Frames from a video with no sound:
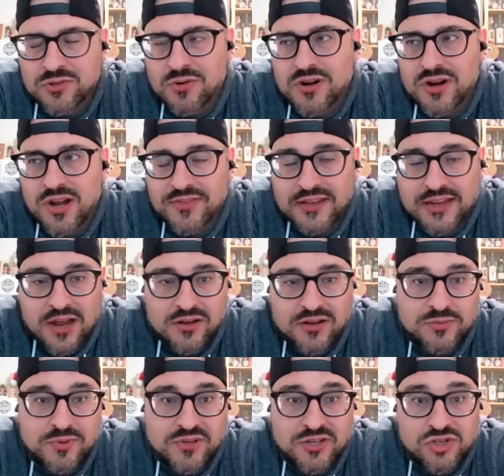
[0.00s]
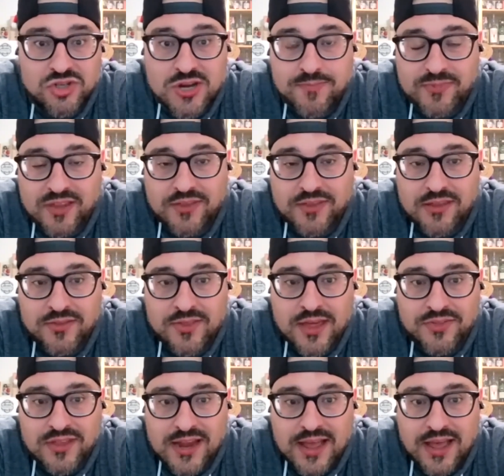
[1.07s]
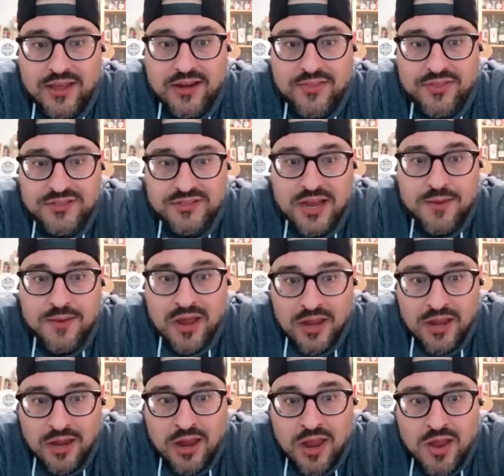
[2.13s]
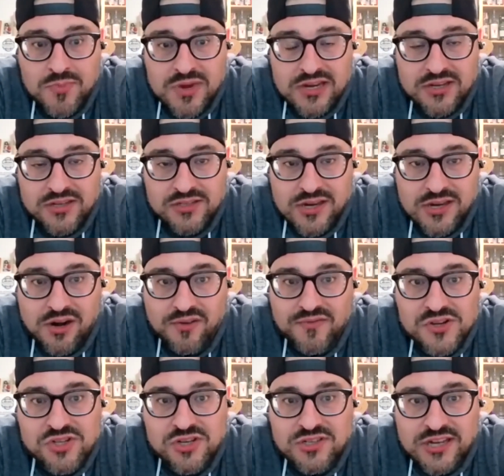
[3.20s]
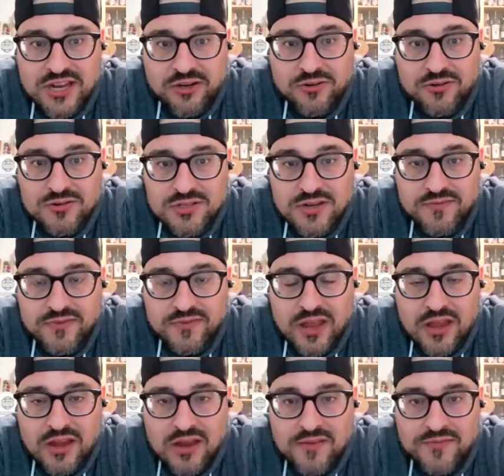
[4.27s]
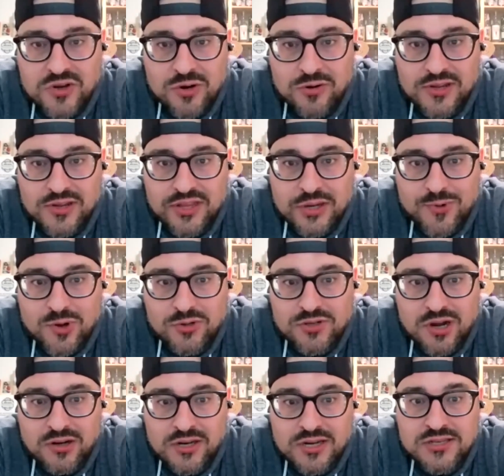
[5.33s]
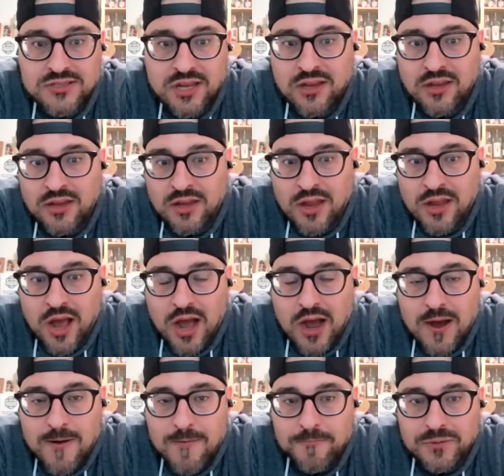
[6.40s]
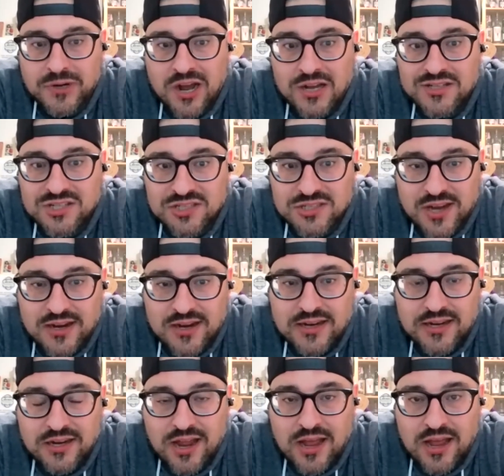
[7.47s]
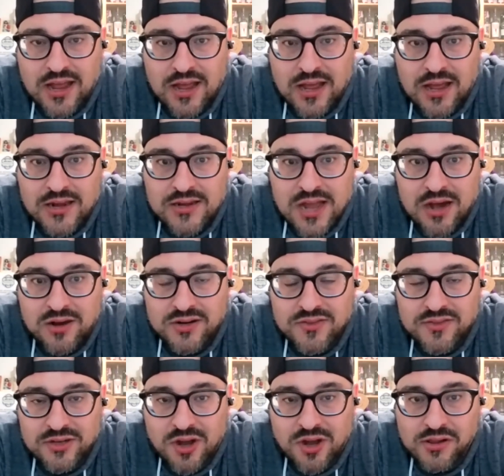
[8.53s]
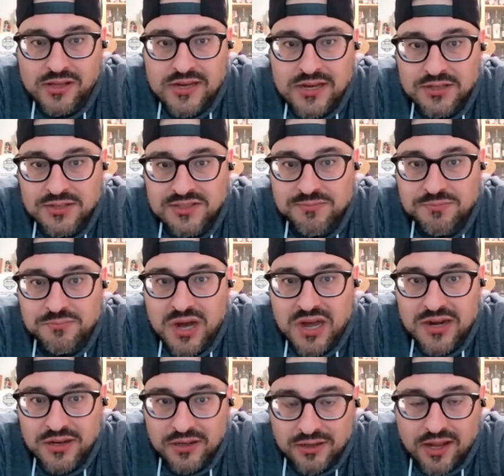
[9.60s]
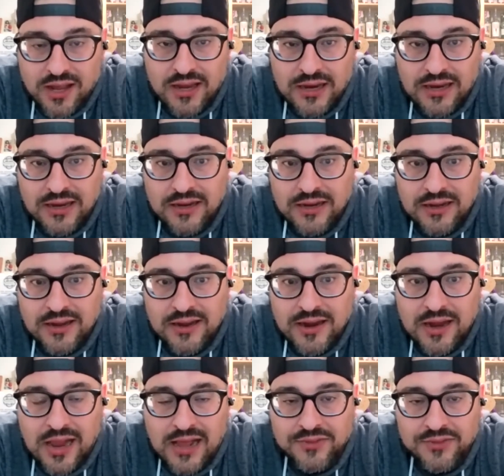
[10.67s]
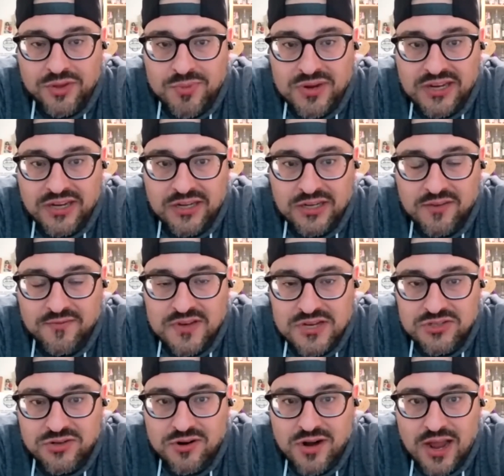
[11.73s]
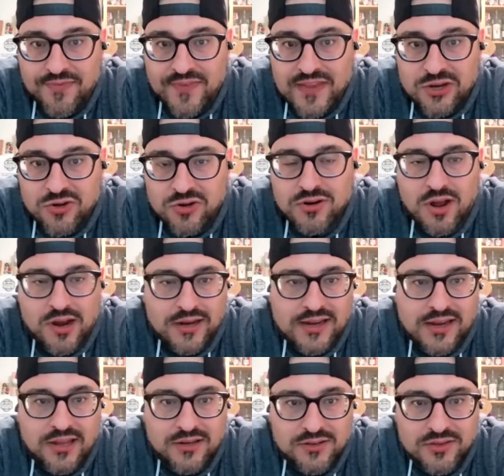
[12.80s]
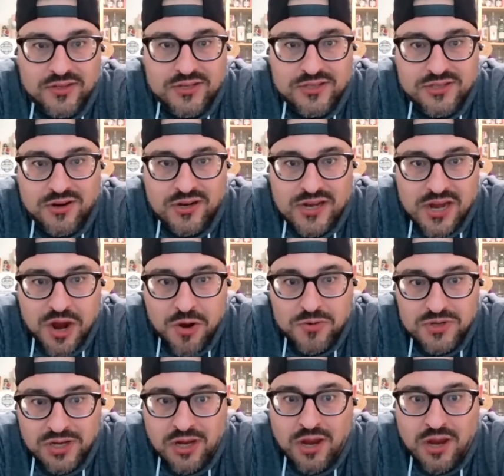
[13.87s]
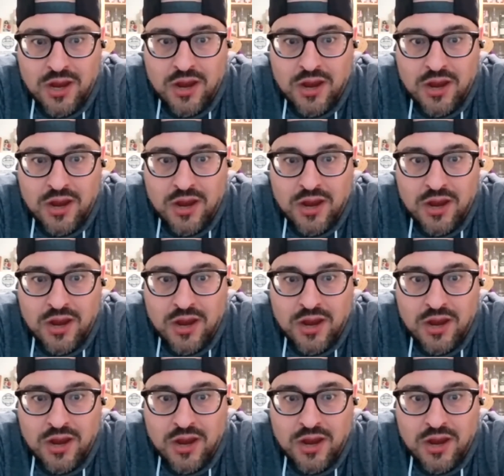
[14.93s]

well, sorry, not the cows, but the sheep that they, that they had at the time, because they are vicious kickers. If uh, if you know anything about donkeys, um, got stuck uh, down in the gully in some mud uh, at the beginning of Easter, and they could not get this donkey out.